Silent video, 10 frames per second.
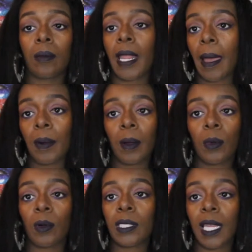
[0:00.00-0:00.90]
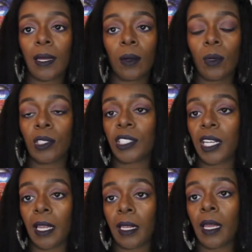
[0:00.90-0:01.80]
nap up or tangle or
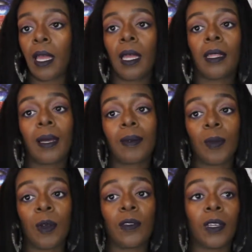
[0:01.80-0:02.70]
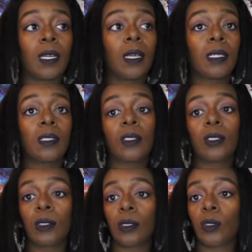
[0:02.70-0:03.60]
shed, that was perfect.
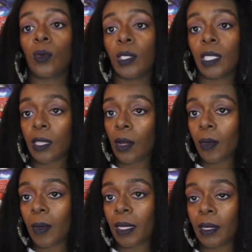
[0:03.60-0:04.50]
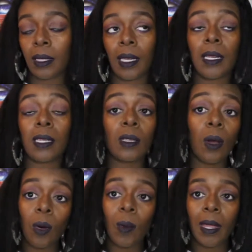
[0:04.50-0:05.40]
Towards the 3rd month, in this
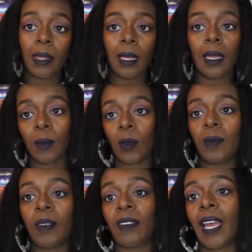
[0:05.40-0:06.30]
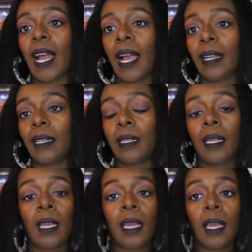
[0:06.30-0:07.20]
cold weather, and with me flat ironing,
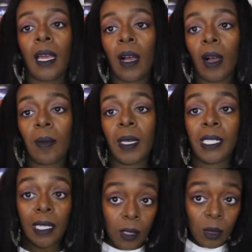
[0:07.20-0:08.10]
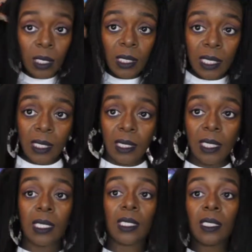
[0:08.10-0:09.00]
it didn't lose its
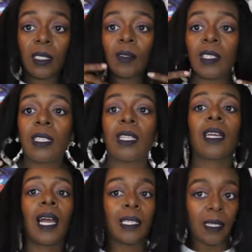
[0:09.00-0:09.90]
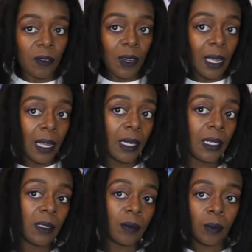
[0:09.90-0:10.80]
density. It's still really thick. I did flat iron
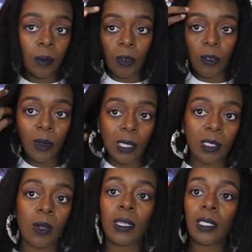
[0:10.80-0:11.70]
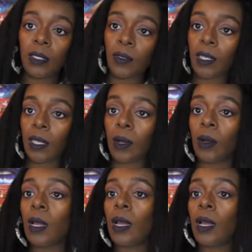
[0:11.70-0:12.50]
it before I started this video.